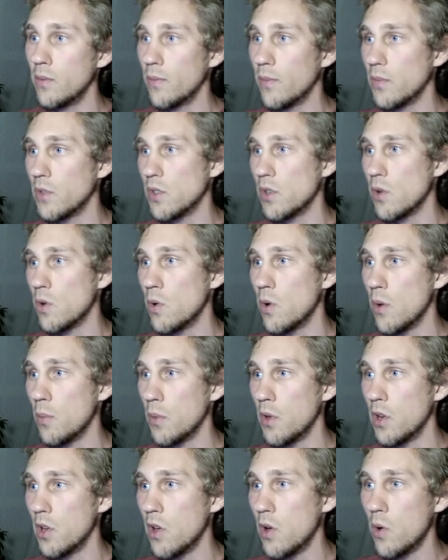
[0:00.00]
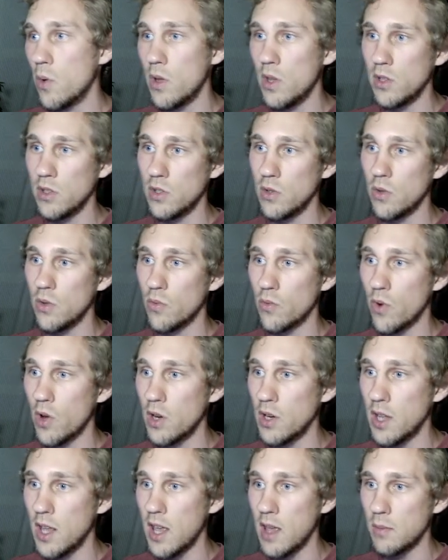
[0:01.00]
So I'm going to go into the
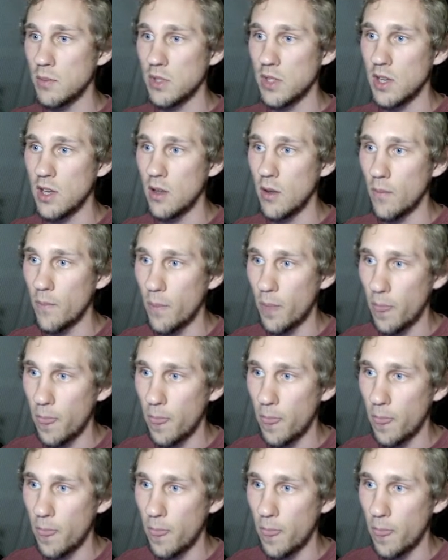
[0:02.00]
run game state.